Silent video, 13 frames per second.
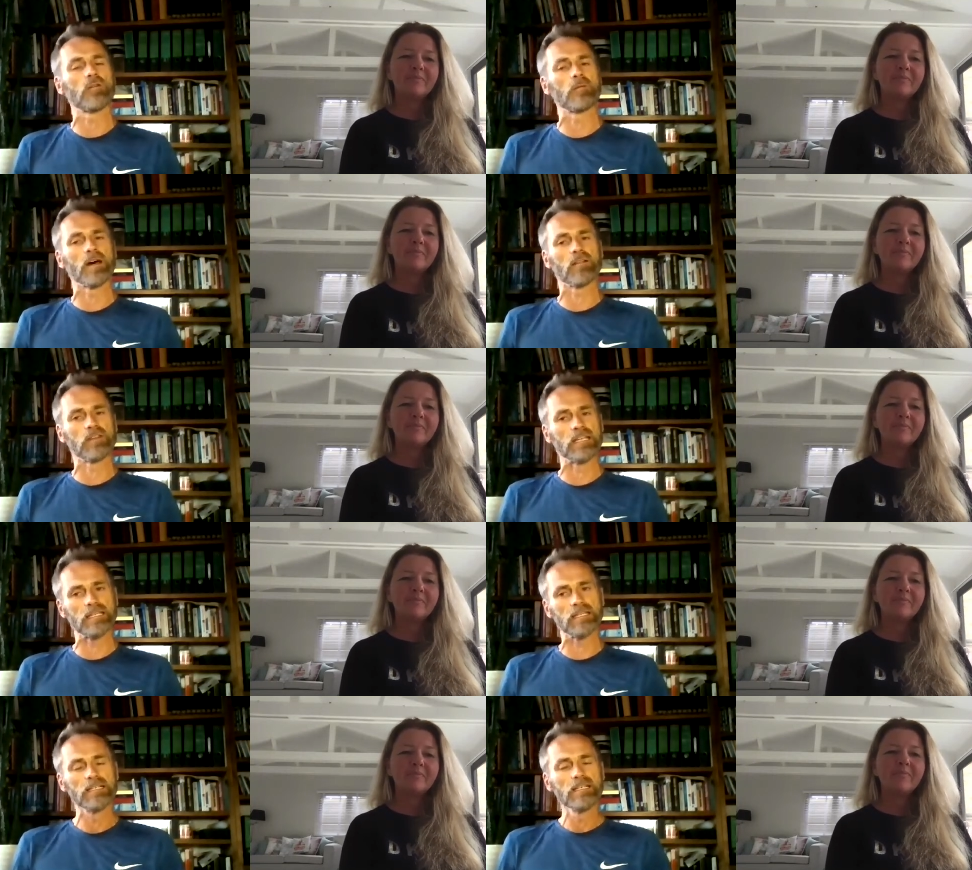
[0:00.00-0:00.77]
Speaker 1: I think
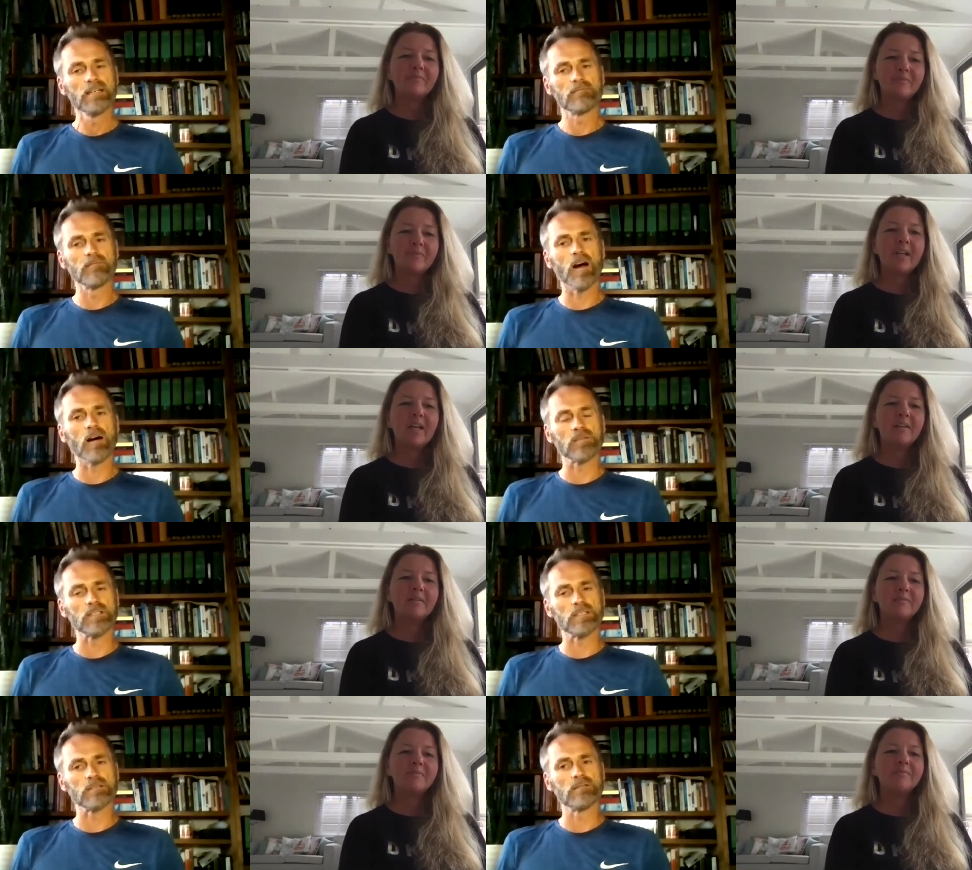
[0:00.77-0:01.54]
yeah. rather
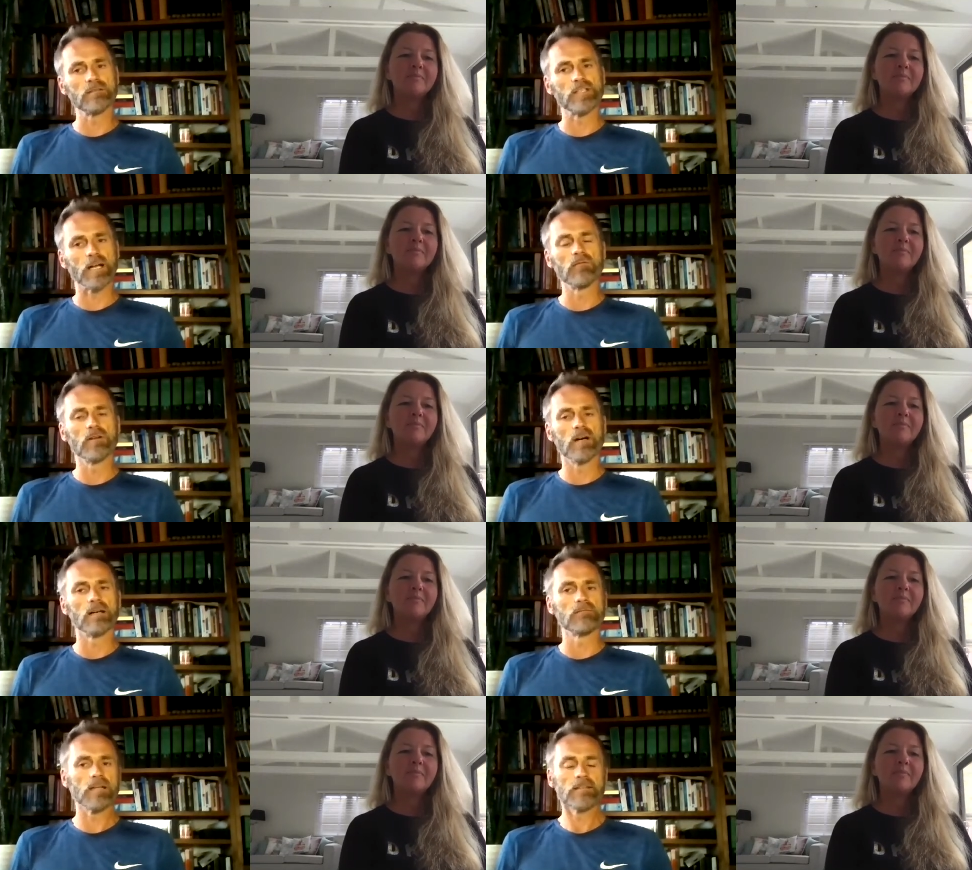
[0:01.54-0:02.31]
than you know and,
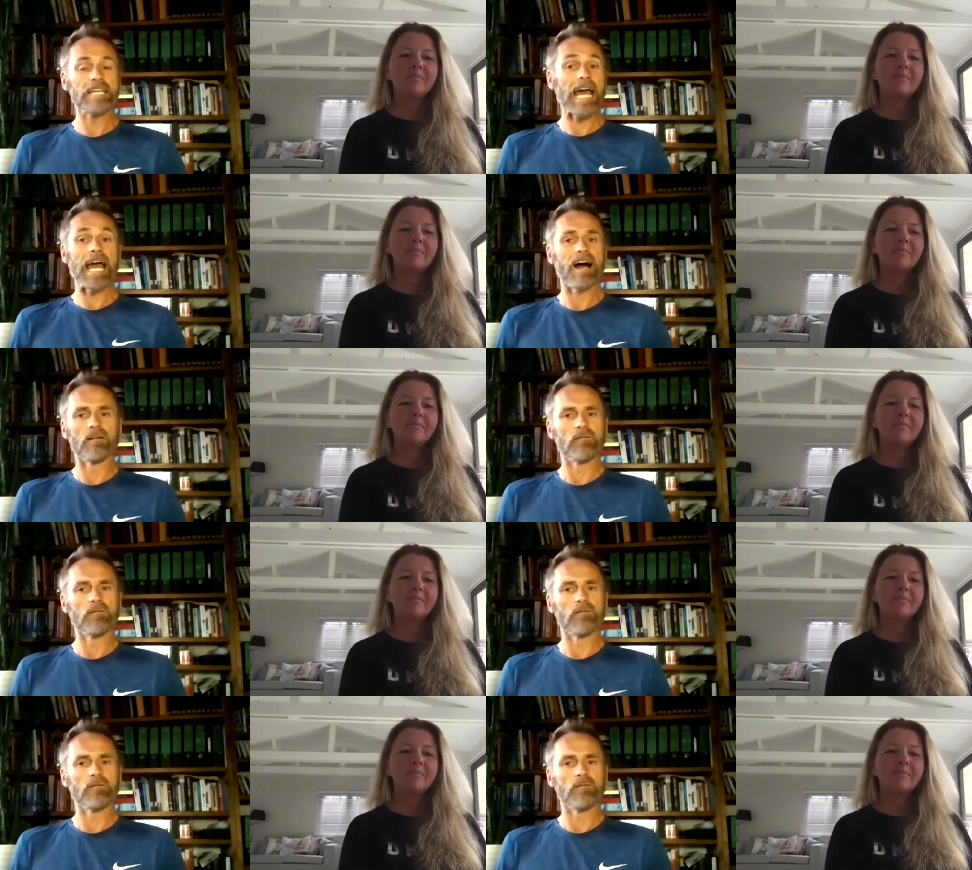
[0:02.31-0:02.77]
and get out of